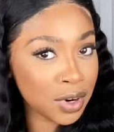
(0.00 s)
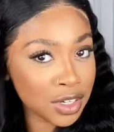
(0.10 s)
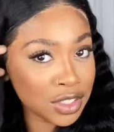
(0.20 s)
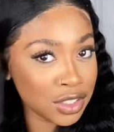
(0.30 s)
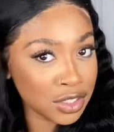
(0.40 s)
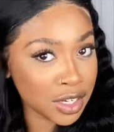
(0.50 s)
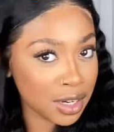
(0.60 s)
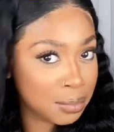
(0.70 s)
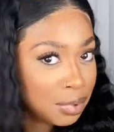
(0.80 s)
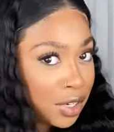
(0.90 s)
just to try to
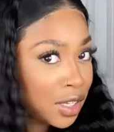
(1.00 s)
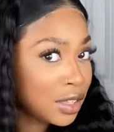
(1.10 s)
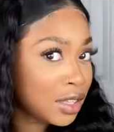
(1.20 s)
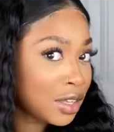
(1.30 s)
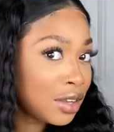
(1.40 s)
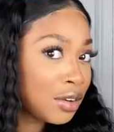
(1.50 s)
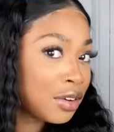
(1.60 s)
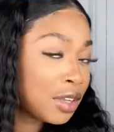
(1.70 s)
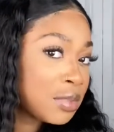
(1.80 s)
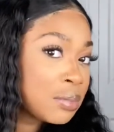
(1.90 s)
bring the
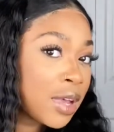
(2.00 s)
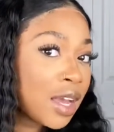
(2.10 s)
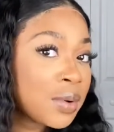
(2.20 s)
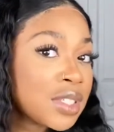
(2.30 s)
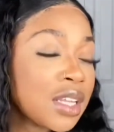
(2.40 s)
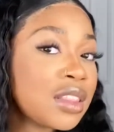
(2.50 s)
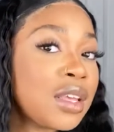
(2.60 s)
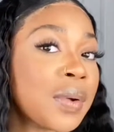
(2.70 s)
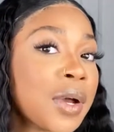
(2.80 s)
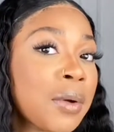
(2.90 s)
crimps back, which I think
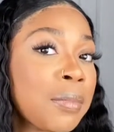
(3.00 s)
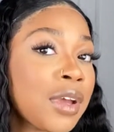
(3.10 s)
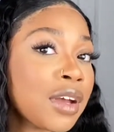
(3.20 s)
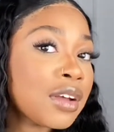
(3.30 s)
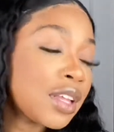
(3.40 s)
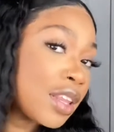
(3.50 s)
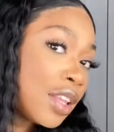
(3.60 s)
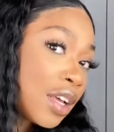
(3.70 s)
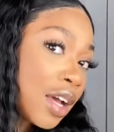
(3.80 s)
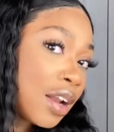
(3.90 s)
were helping. I
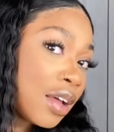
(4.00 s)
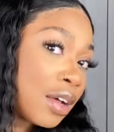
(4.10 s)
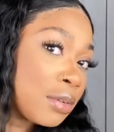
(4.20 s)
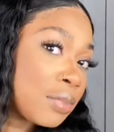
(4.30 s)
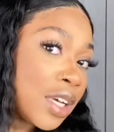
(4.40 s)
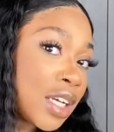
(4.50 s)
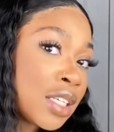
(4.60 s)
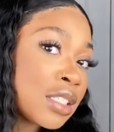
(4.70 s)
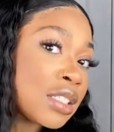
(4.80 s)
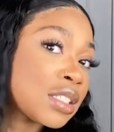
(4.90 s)
think kind of helped
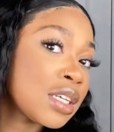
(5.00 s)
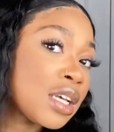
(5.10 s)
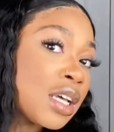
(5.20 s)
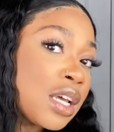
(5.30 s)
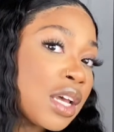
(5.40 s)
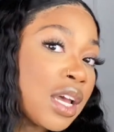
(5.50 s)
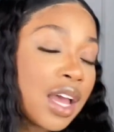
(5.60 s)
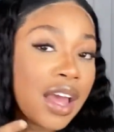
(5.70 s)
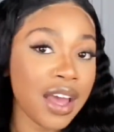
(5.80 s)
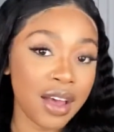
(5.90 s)
because
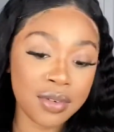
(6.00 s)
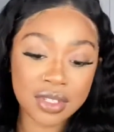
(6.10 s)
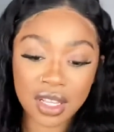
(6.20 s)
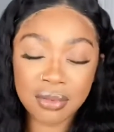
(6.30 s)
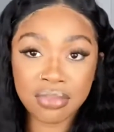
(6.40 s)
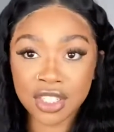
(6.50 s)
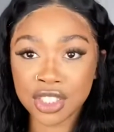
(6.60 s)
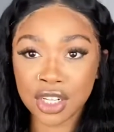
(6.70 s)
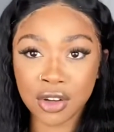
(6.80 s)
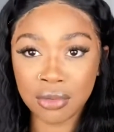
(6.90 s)
I was like brushing
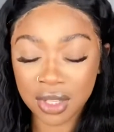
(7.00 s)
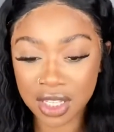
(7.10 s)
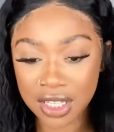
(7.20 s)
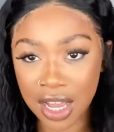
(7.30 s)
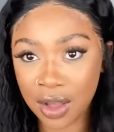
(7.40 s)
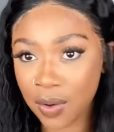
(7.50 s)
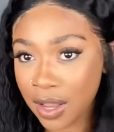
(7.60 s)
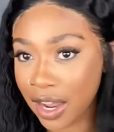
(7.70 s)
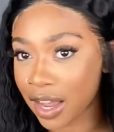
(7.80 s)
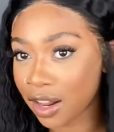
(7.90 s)
and combing this out, and I
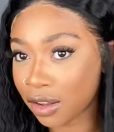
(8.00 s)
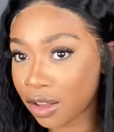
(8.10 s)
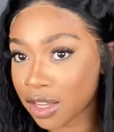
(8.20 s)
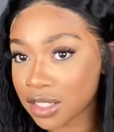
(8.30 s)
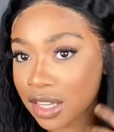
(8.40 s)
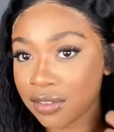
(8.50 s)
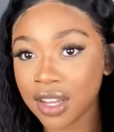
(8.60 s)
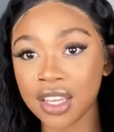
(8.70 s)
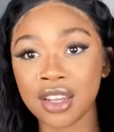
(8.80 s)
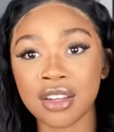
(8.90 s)
kind of lost like right
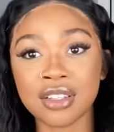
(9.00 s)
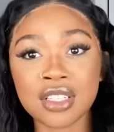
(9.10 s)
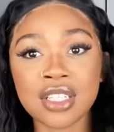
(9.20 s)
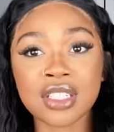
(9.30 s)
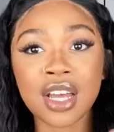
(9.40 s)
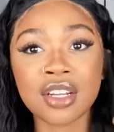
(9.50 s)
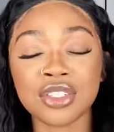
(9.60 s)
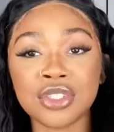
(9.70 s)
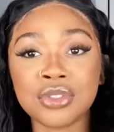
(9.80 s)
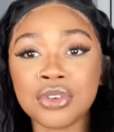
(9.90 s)
here. You see it's kind of
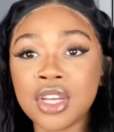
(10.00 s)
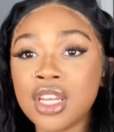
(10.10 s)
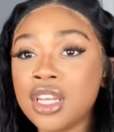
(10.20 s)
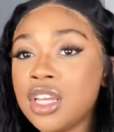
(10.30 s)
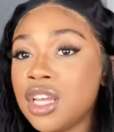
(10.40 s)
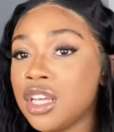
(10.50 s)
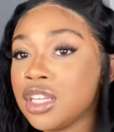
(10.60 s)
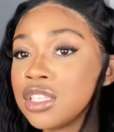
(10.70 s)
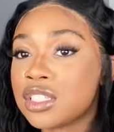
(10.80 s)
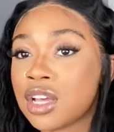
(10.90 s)
straight.
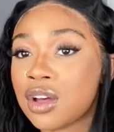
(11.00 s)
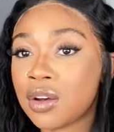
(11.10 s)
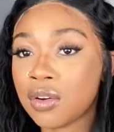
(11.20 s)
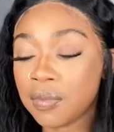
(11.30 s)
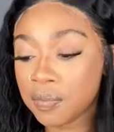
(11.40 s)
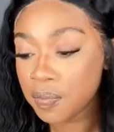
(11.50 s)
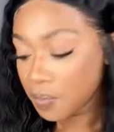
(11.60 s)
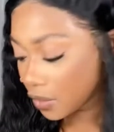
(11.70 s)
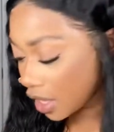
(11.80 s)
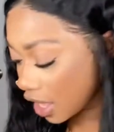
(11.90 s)
So
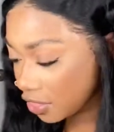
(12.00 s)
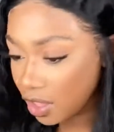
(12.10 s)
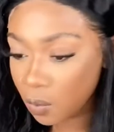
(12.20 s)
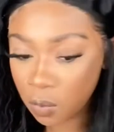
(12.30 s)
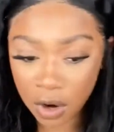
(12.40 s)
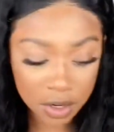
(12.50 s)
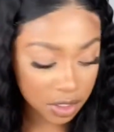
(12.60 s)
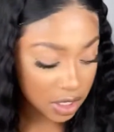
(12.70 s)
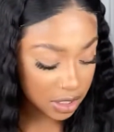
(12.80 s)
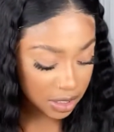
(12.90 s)
I think water
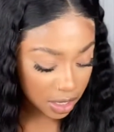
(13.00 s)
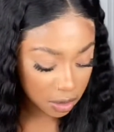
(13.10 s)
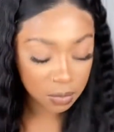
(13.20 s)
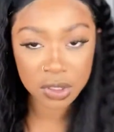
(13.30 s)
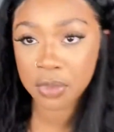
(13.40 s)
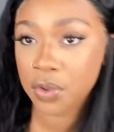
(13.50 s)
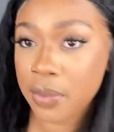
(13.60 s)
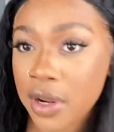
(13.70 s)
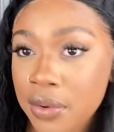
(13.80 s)
does help. Where's my water bottle?